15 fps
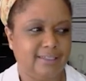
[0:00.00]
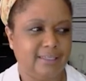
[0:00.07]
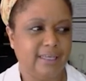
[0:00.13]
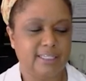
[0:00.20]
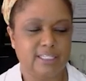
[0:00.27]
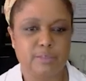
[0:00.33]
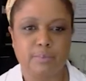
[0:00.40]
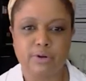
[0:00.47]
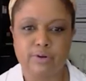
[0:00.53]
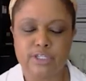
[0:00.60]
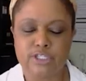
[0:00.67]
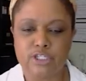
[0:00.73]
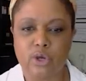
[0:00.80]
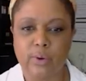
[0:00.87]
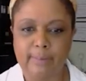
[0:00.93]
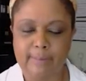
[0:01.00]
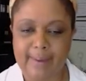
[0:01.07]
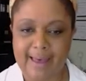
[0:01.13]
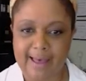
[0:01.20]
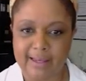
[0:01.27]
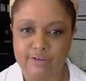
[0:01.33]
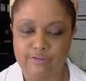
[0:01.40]
experience going
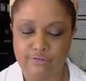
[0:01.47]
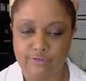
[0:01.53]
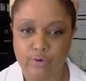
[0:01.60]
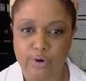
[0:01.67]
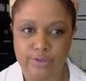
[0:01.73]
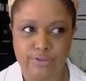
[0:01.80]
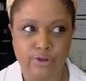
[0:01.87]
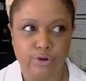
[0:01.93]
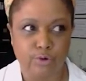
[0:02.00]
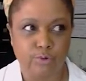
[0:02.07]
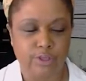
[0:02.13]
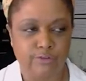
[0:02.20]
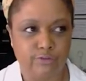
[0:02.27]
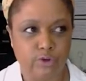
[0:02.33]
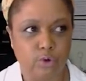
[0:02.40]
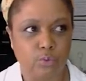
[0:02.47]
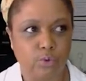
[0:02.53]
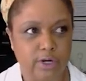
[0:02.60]
back and forth. You're, if you're